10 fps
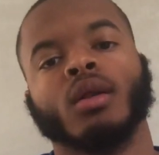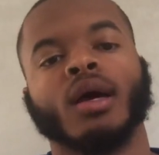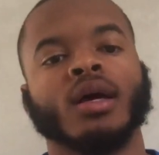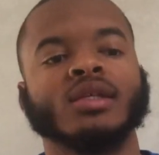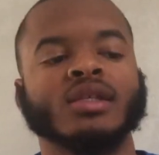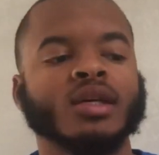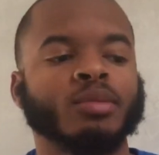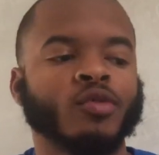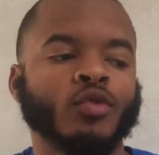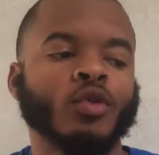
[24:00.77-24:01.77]
Like I
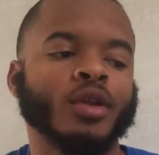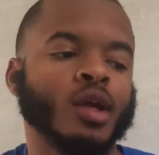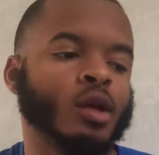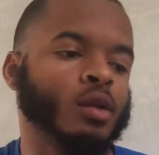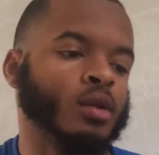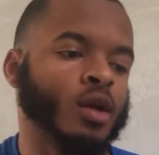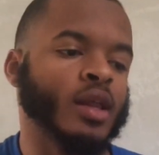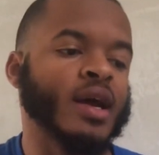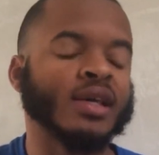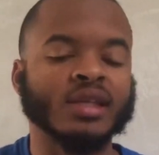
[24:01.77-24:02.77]
said before, their
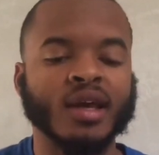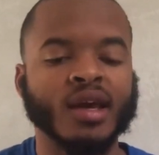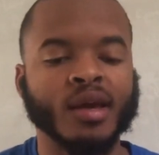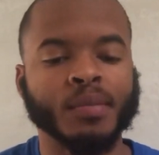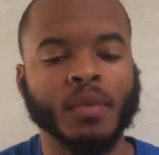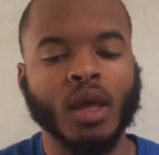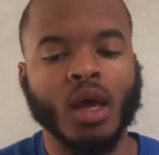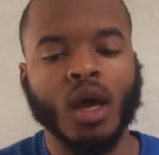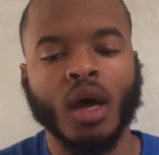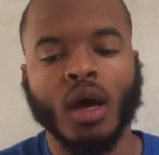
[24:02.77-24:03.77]
last game
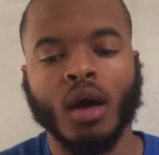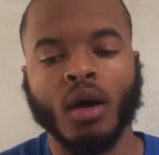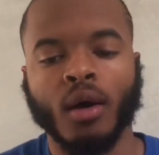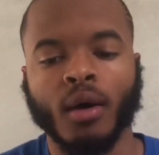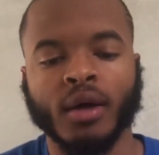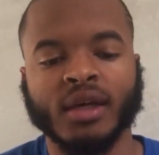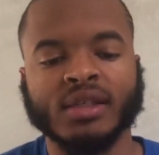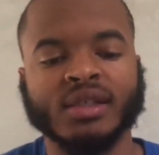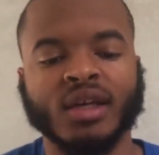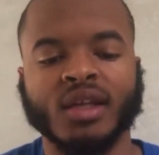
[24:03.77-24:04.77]

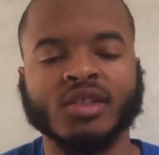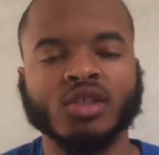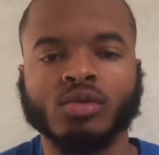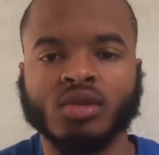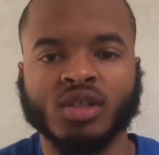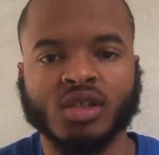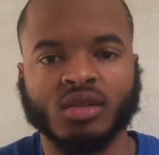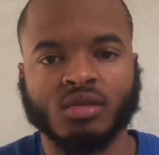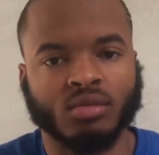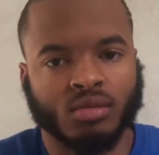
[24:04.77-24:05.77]
against LSU was
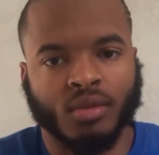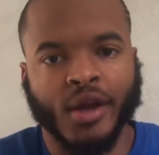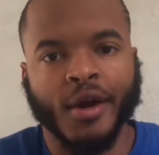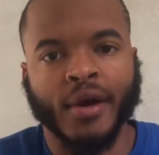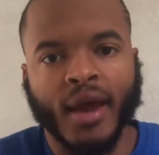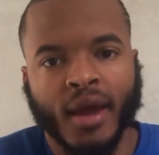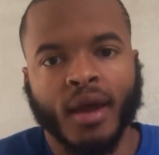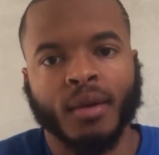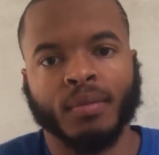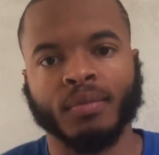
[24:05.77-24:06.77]
just their
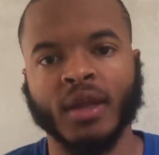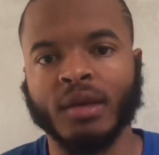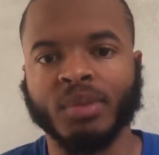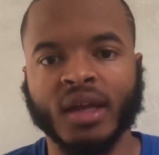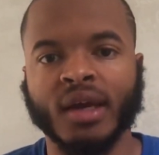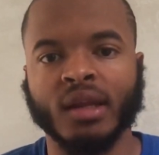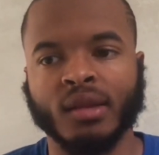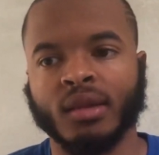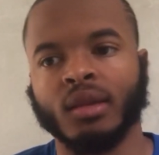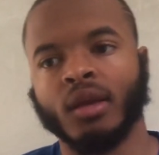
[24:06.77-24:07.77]
game. They played
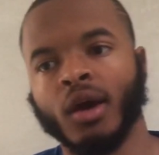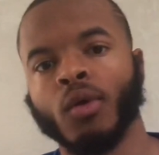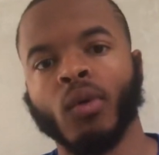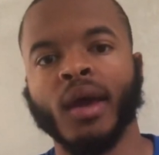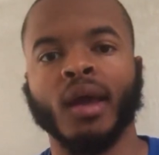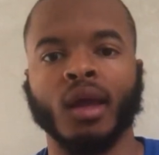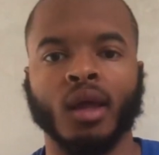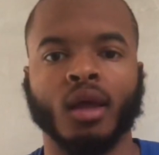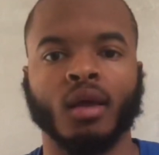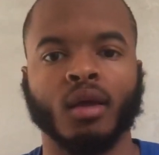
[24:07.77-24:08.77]
their way.
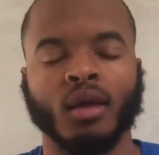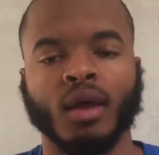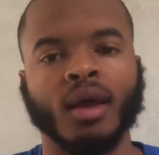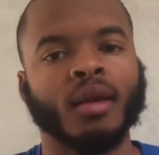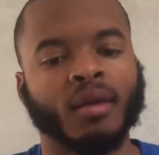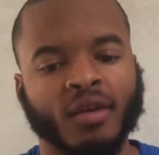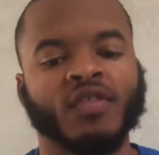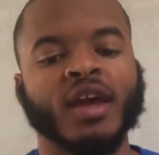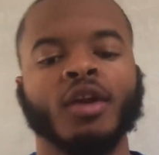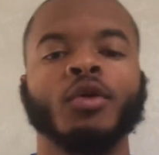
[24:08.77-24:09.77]
And
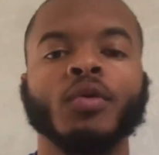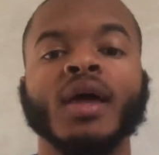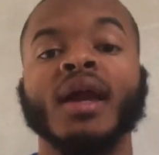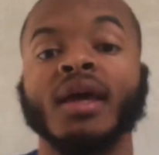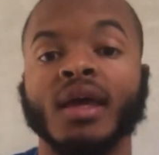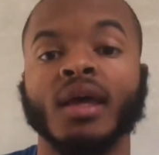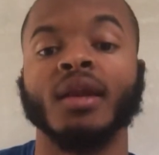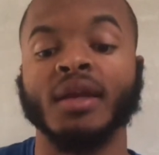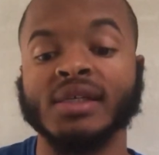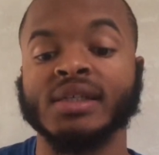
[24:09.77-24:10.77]
if they do that
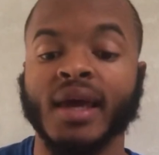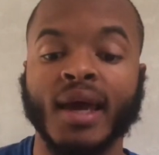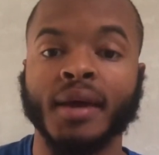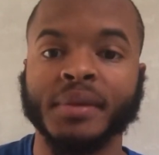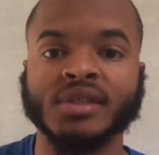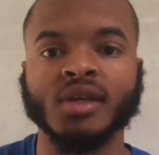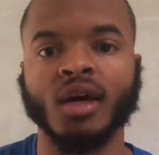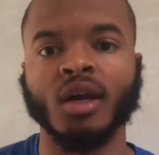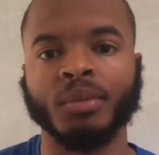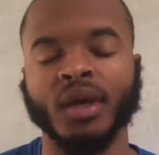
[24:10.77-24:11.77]
again this game, it's
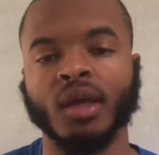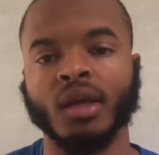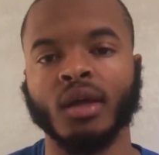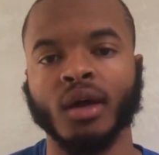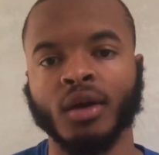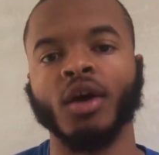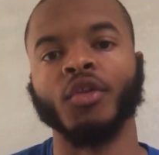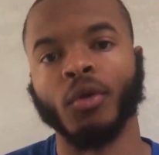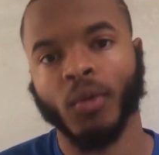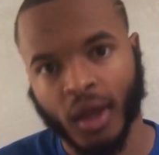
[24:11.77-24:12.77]
going to be
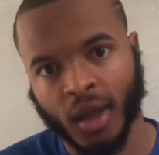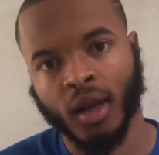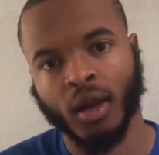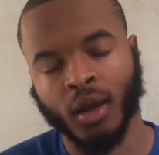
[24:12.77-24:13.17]
another win.